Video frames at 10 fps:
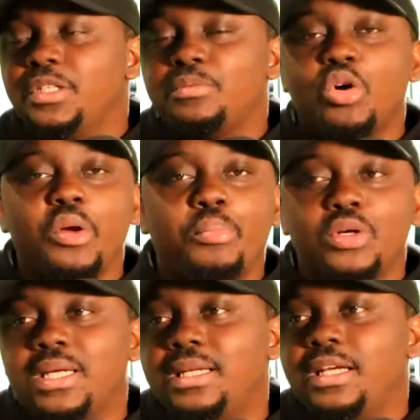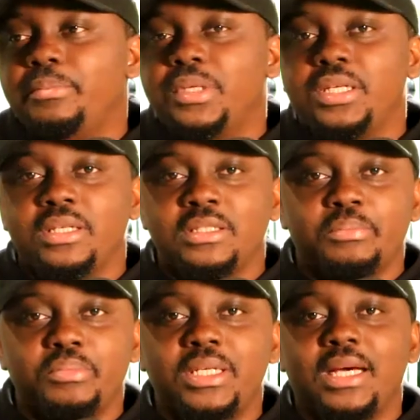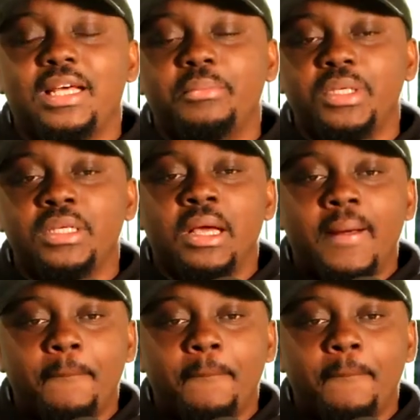It's more important than me. It's bigger than me."